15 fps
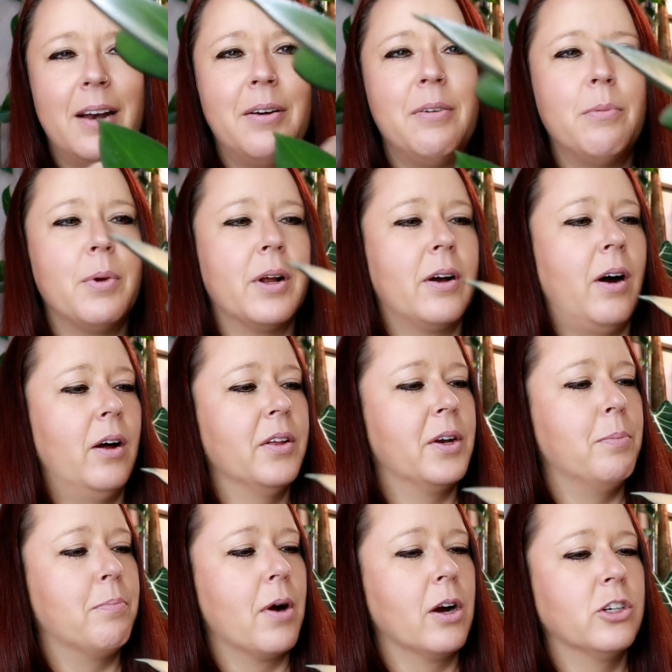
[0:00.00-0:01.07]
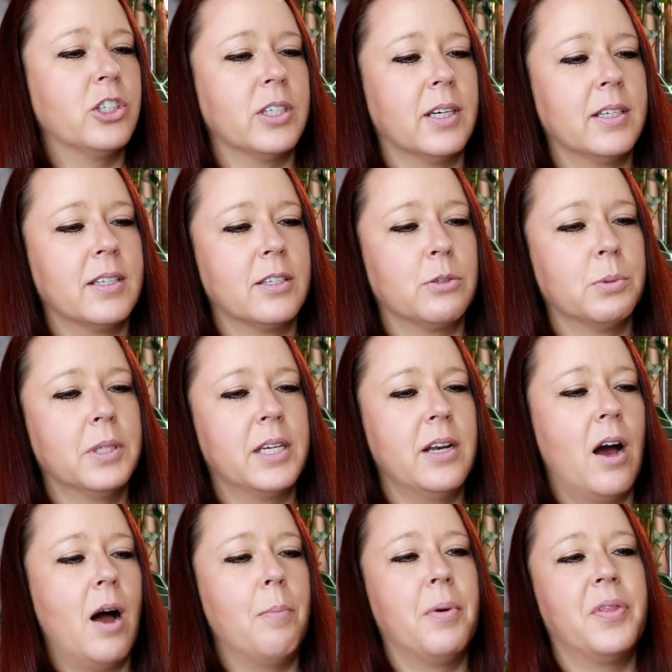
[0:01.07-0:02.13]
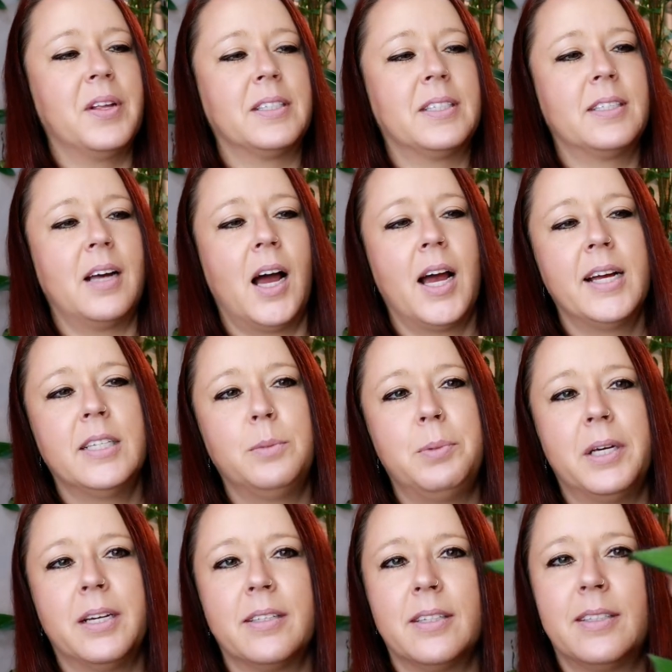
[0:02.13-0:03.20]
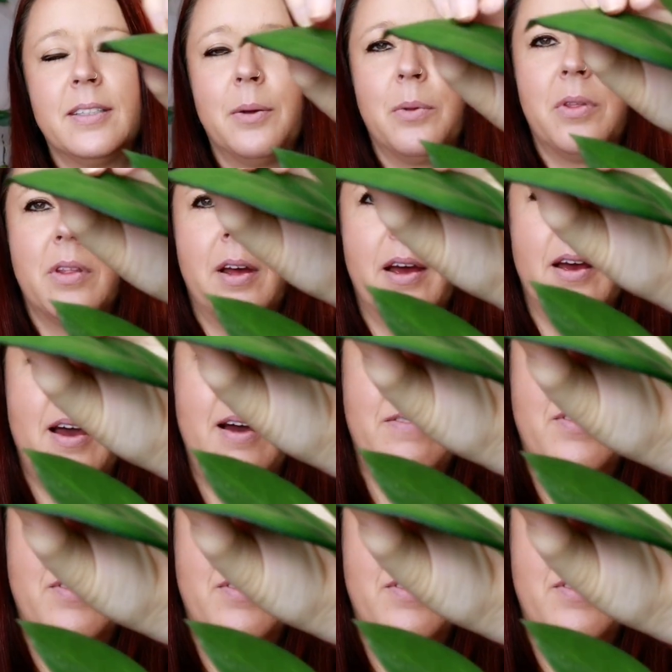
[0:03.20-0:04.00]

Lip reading: I don't even want to call it a margin because it's really not. But the sides, because it's so thick,